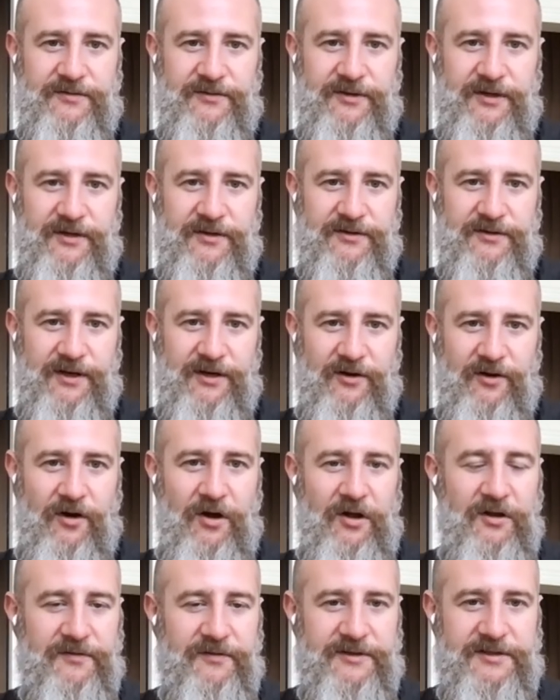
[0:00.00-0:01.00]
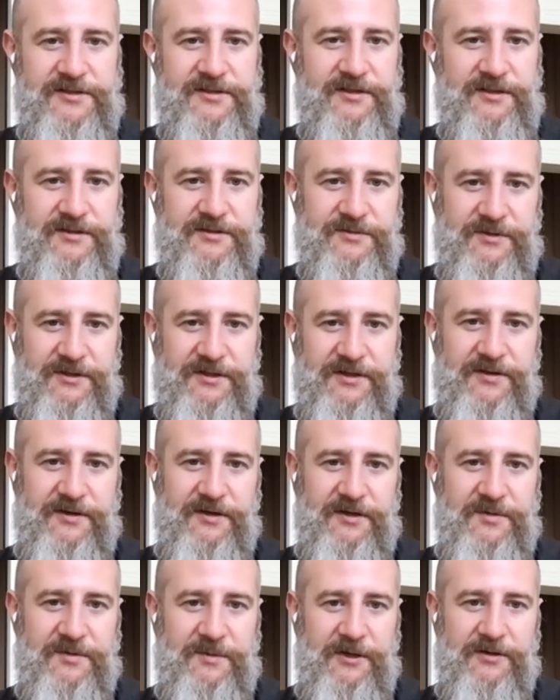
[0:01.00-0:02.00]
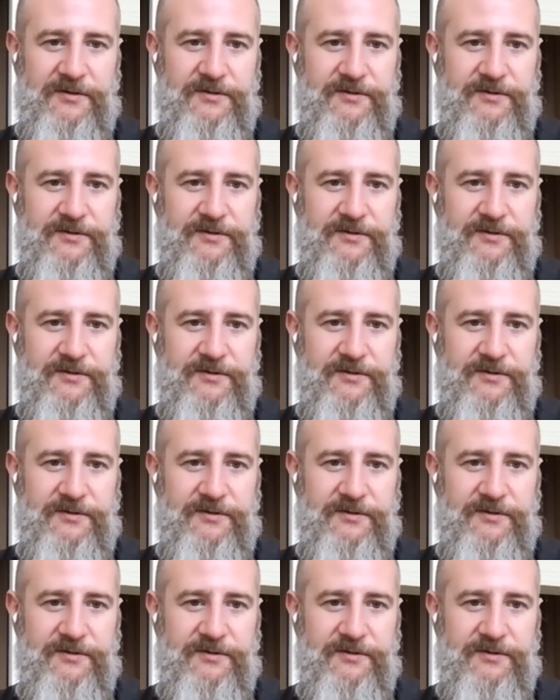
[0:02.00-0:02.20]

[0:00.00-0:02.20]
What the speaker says: that like all of us need to really think about.